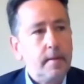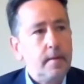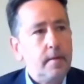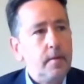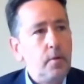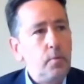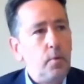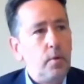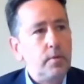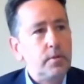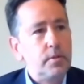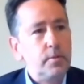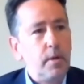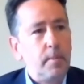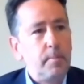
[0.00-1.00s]
who wants
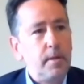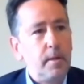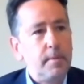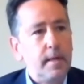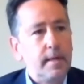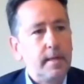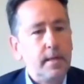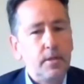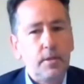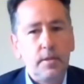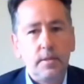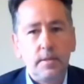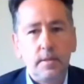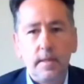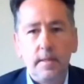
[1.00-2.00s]
to open up their
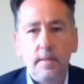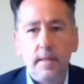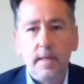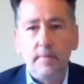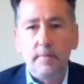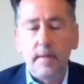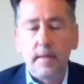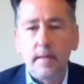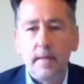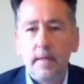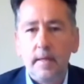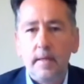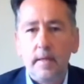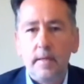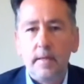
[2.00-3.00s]
kitchens in the evening
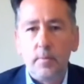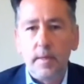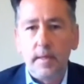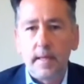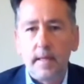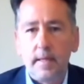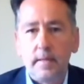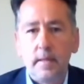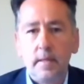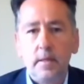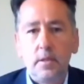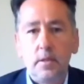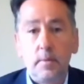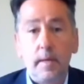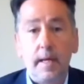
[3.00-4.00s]
and the weekend
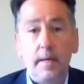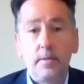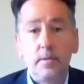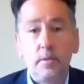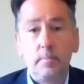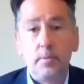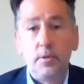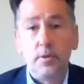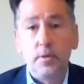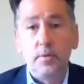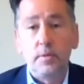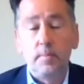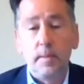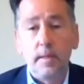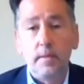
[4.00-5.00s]
to allow us to
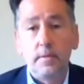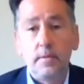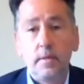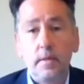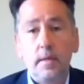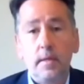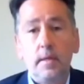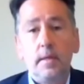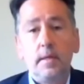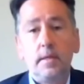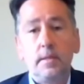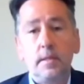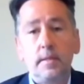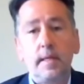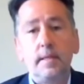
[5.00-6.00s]
produce meals
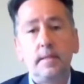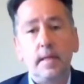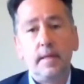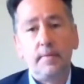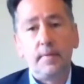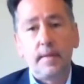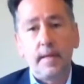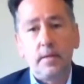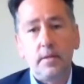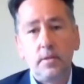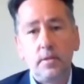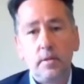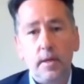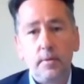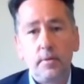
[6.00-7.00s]
to then deliver that
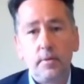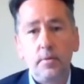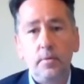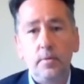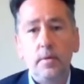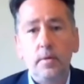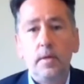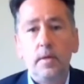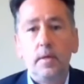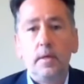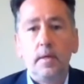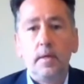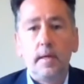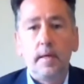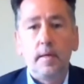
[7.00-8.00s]
to local
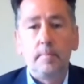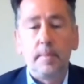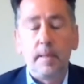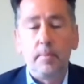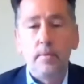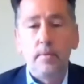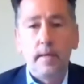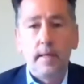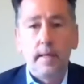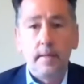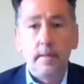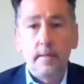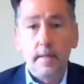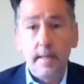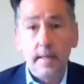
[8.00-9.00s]
people
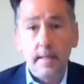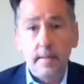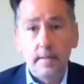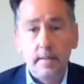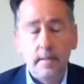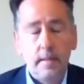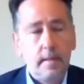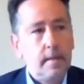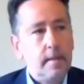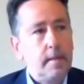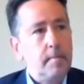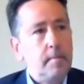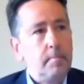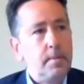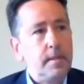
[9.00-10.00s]
in need.
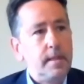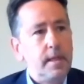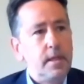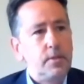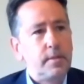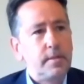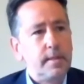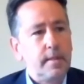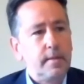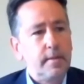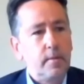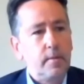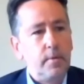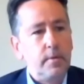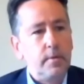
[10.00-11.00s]
But the interesting
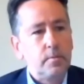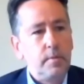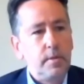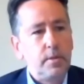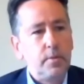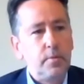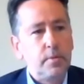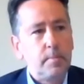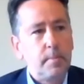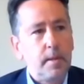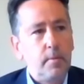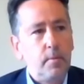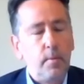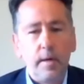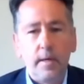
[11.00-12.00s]
thing was, we talked
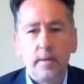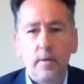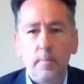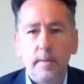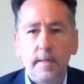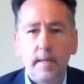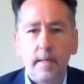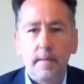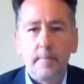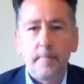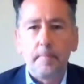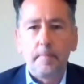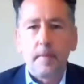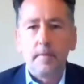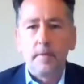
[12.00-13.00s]
about why can't we get
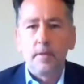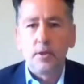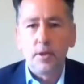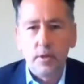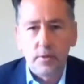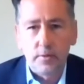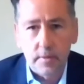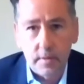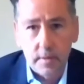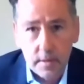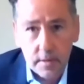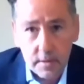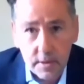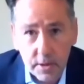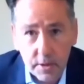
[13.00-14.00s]
the children
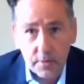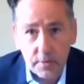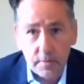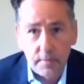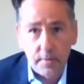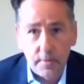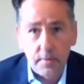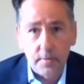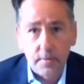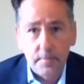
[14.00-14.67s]
to cook the food